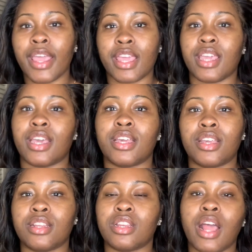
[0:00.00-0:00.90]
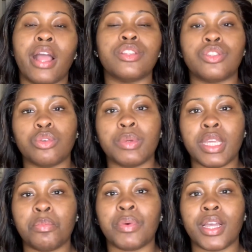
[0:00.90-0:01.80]
and not
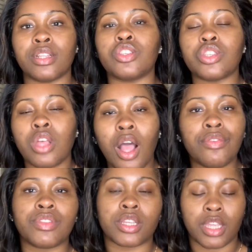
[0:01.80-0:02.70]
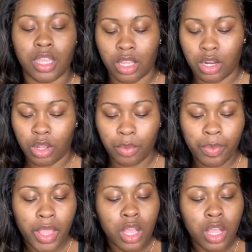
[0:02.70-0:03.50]
dewy, but soft looking, you know?